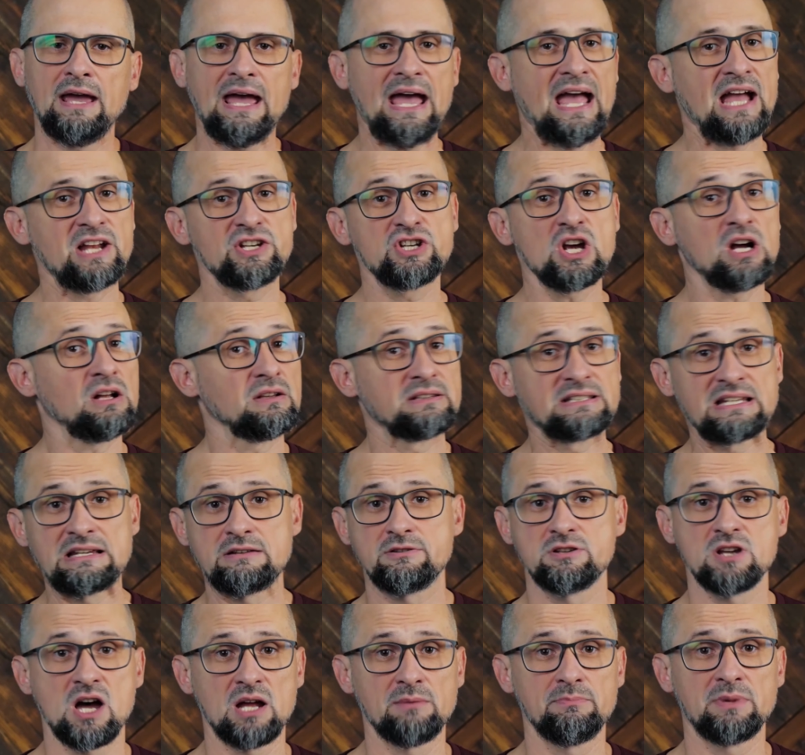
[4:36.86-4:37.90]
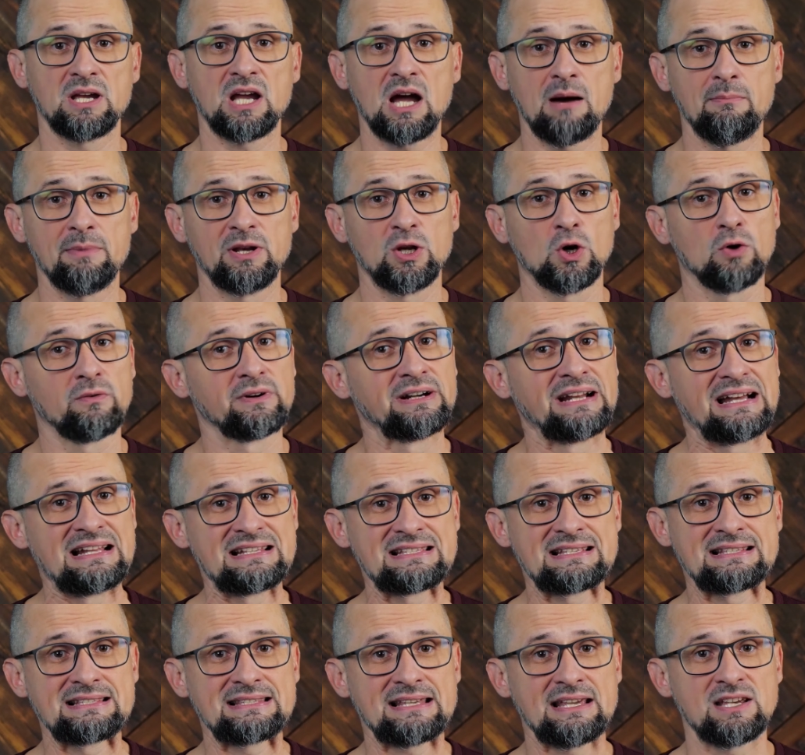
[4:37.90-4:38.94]
Agile did not become an overnight
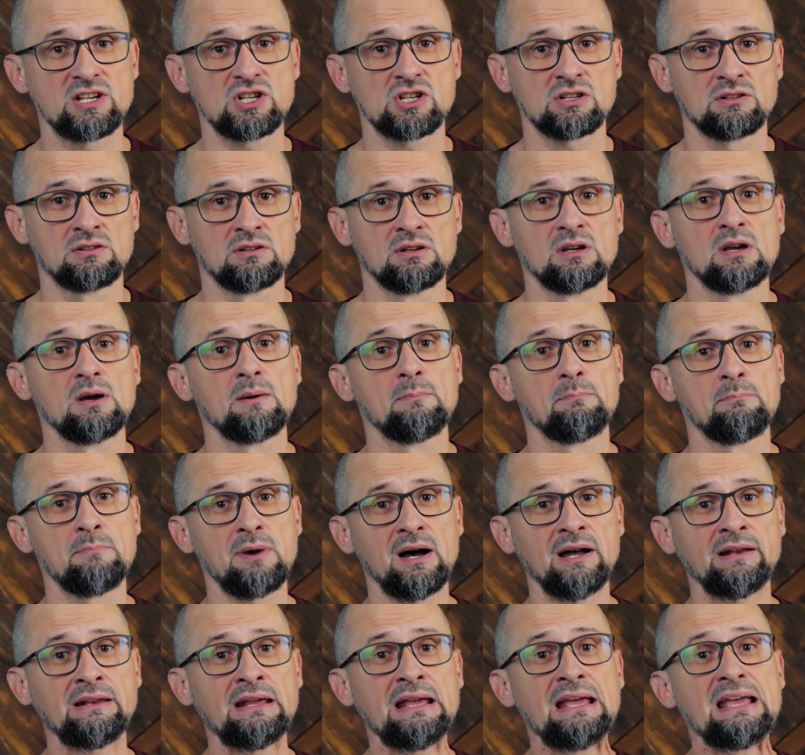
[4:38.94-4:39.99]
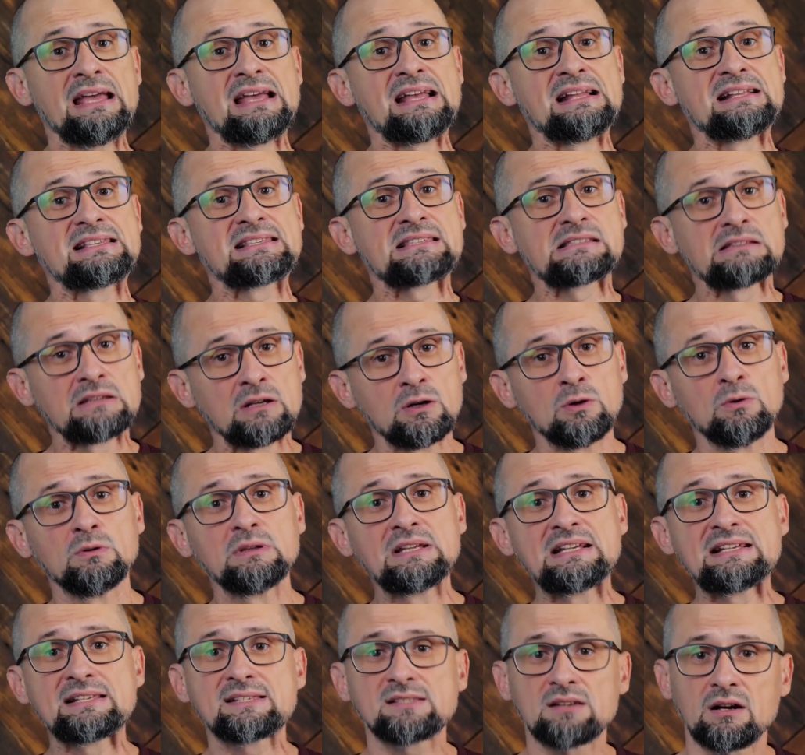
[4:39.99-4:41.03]
sensation, but it
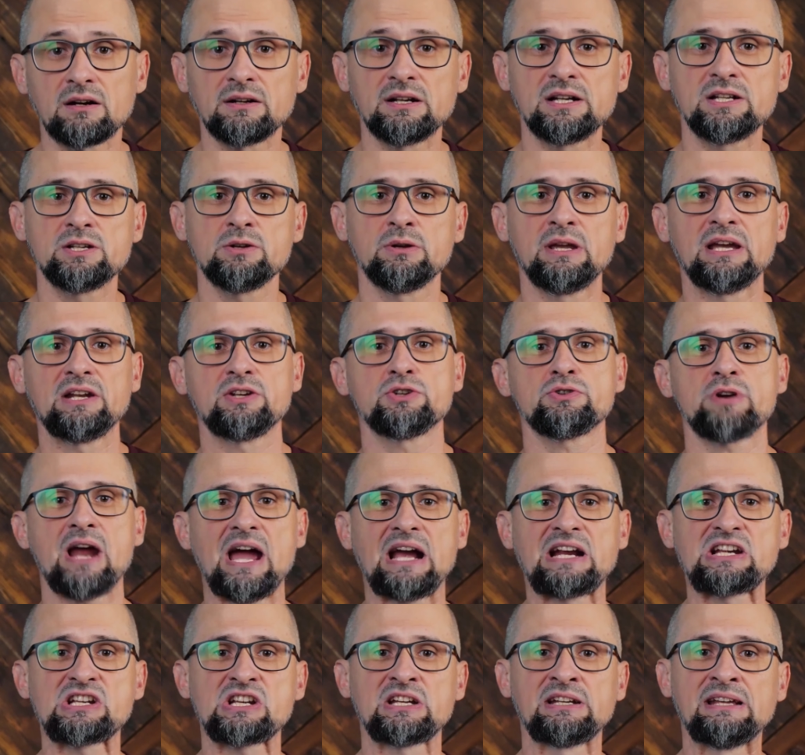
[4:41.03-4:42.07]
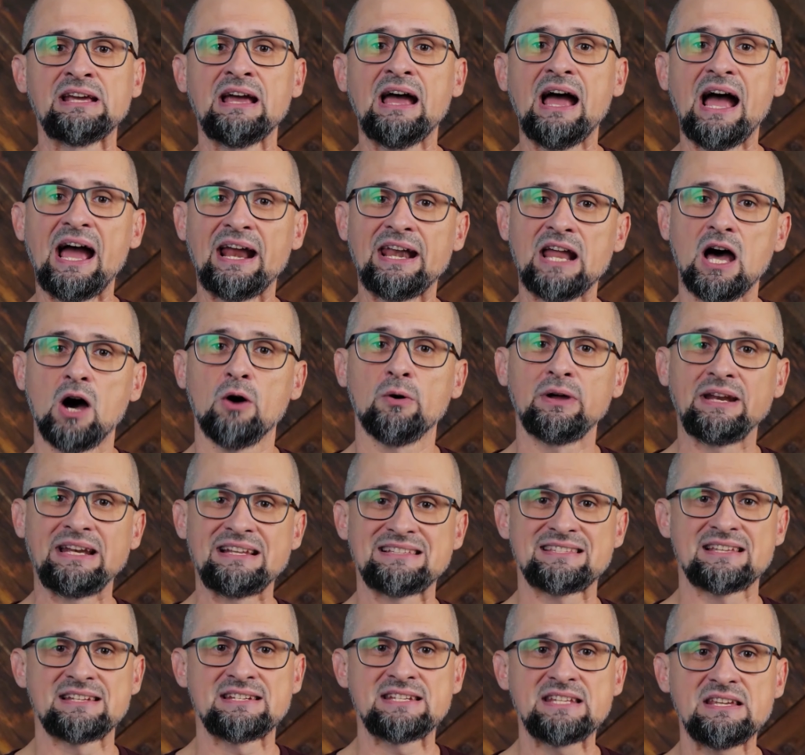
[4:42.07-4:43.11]
slowly started to get traction, and now it
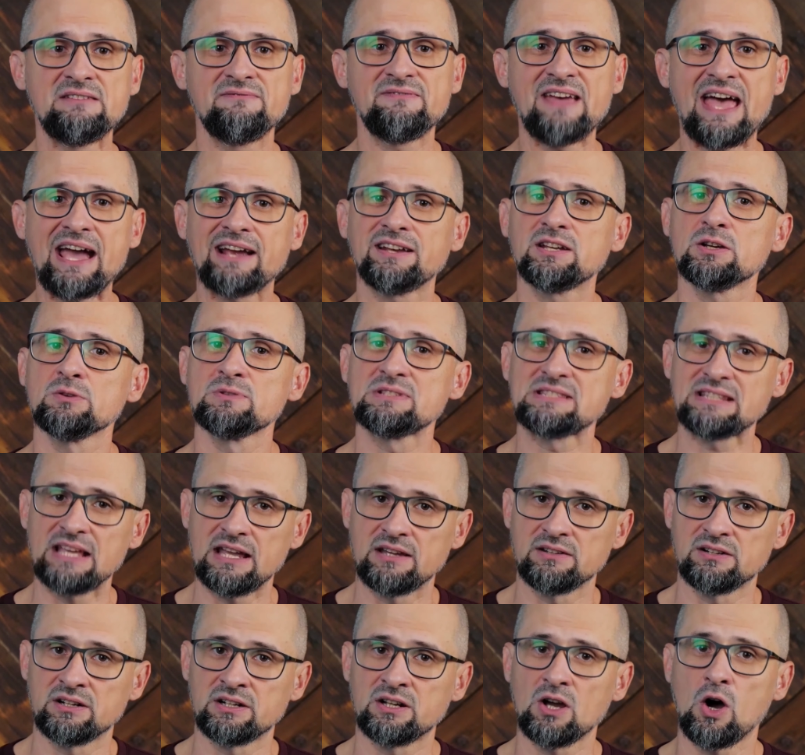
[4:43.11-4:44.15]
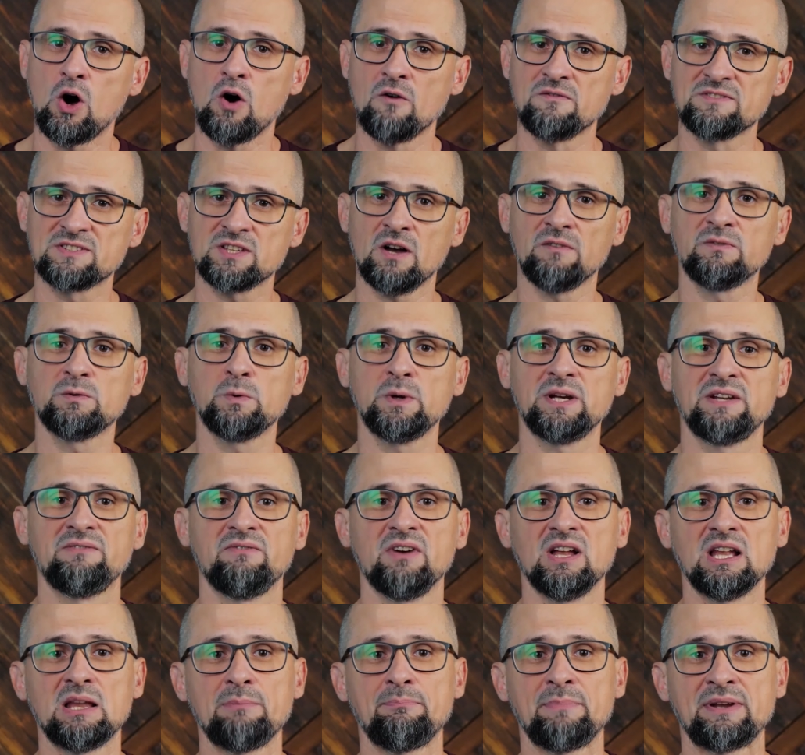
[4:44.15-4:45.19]
is a de facto standard of software
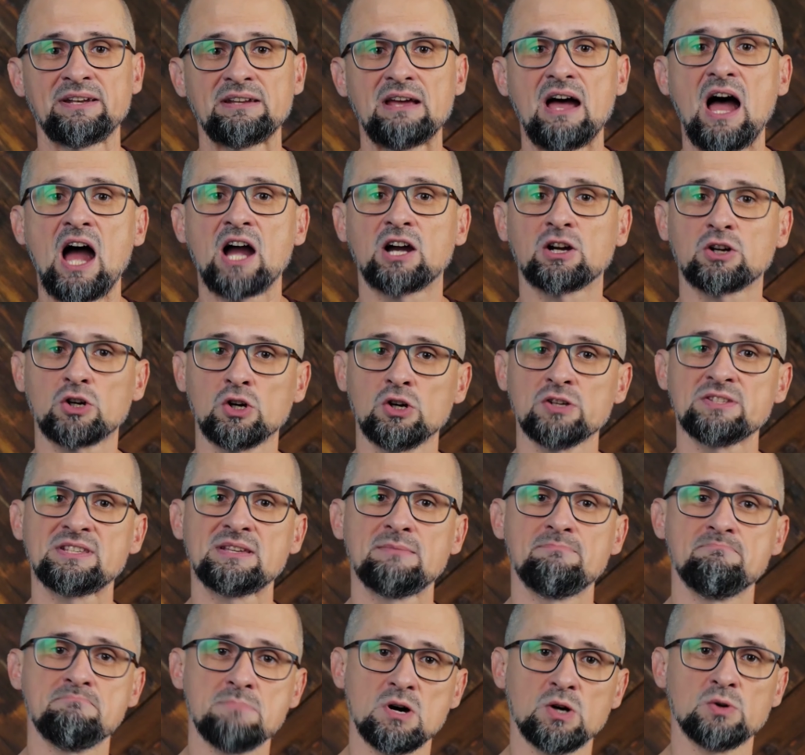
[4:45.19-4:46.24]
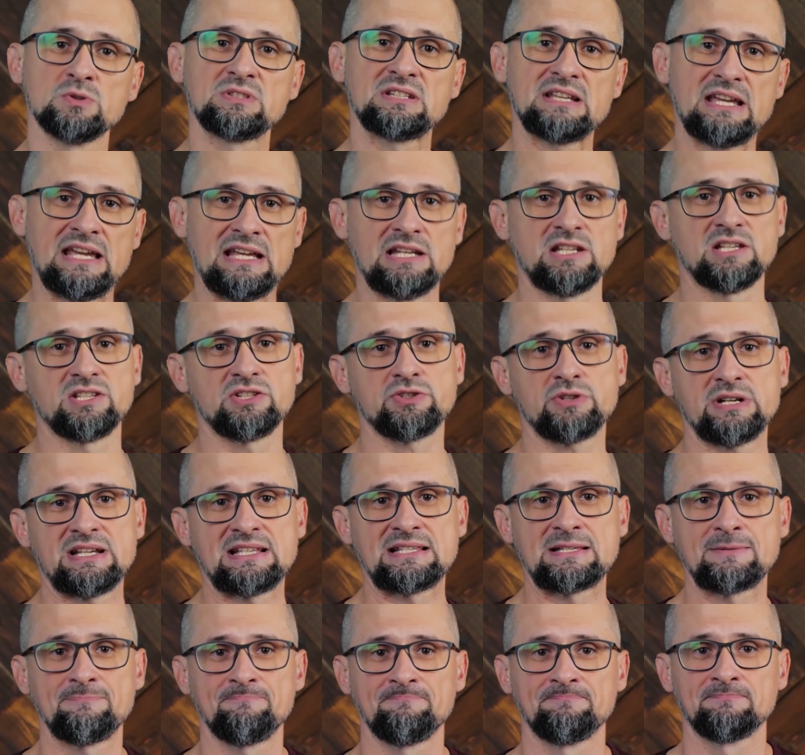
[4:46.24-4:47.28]
development across most
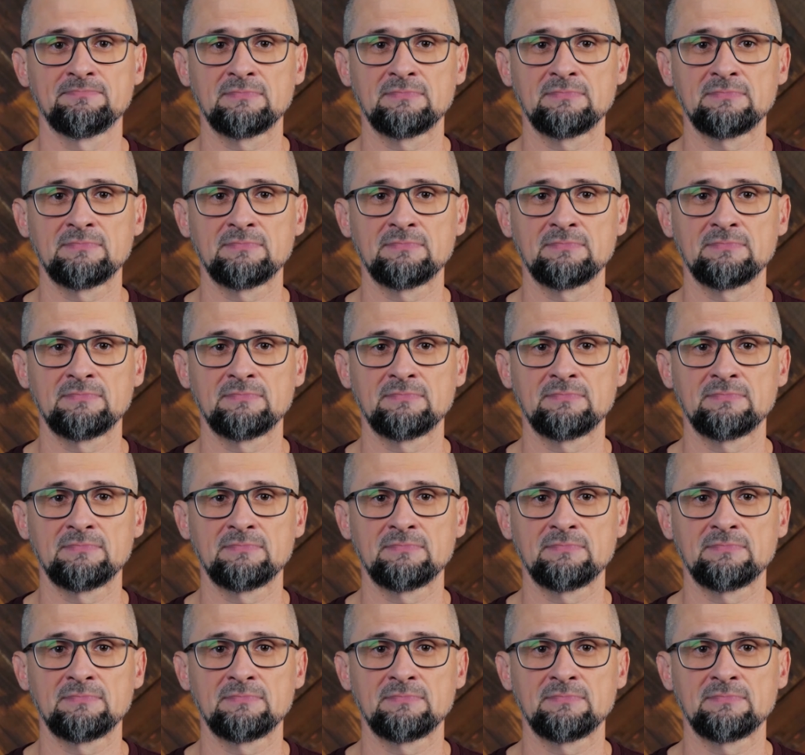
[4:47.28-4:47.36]
industries.